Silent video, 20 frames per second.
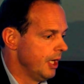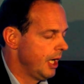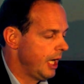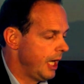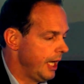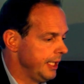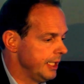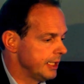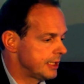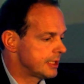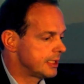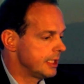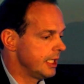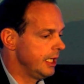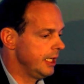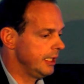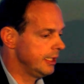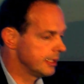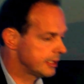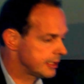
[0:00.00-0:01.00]
And it's,
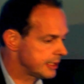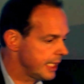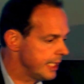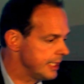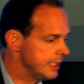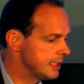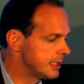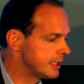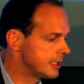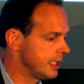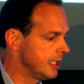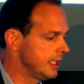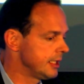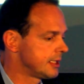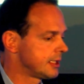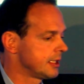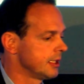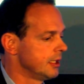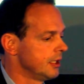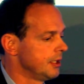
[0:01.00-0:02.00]
in a sense,
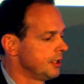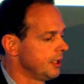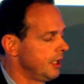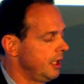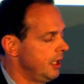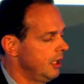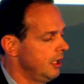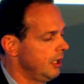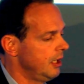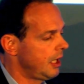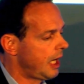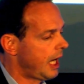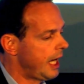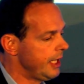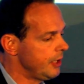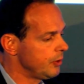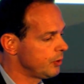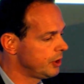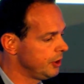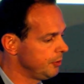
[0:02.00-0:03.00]
it's an
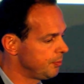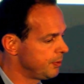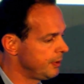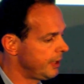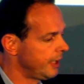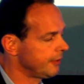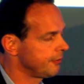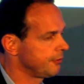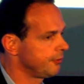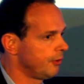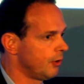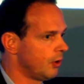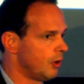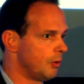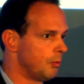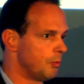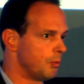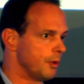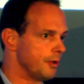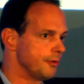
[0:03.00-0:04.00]
IoT
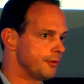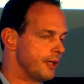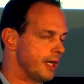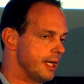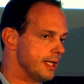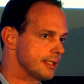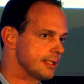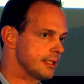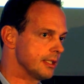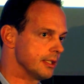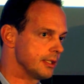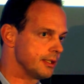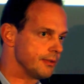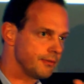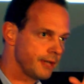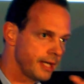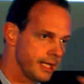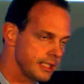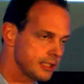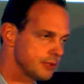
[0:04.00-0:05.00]
platform which has
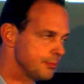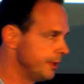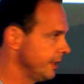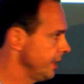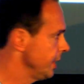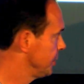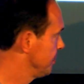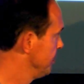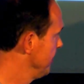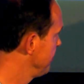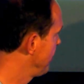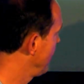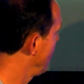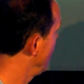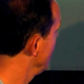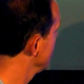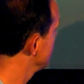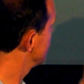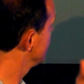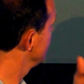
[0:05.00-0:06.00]
device management, but
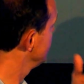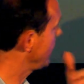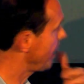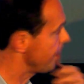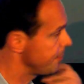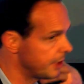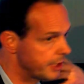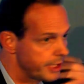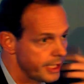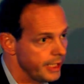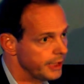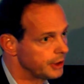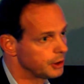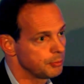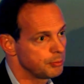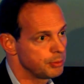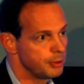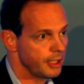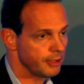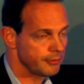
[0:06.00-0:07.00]
also the
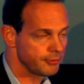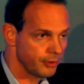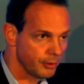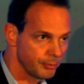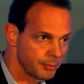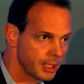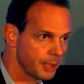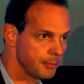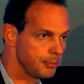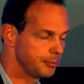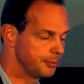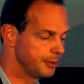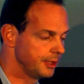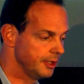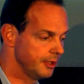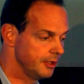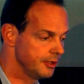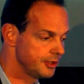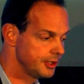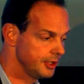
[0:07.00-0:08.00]
application platform
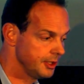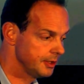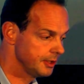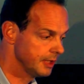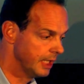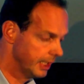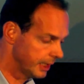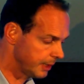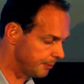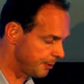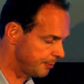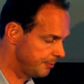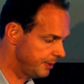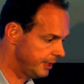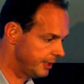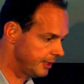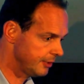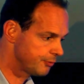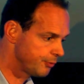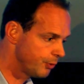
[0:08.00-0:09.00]

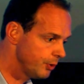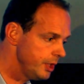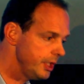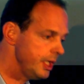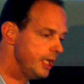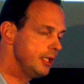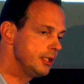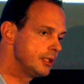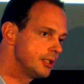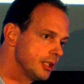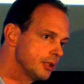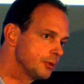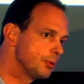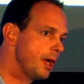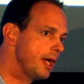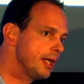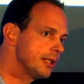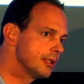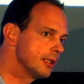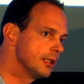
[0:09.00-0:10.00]
capabilities fully
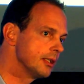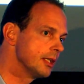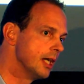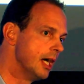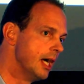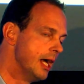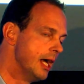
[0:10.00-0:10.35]
integrated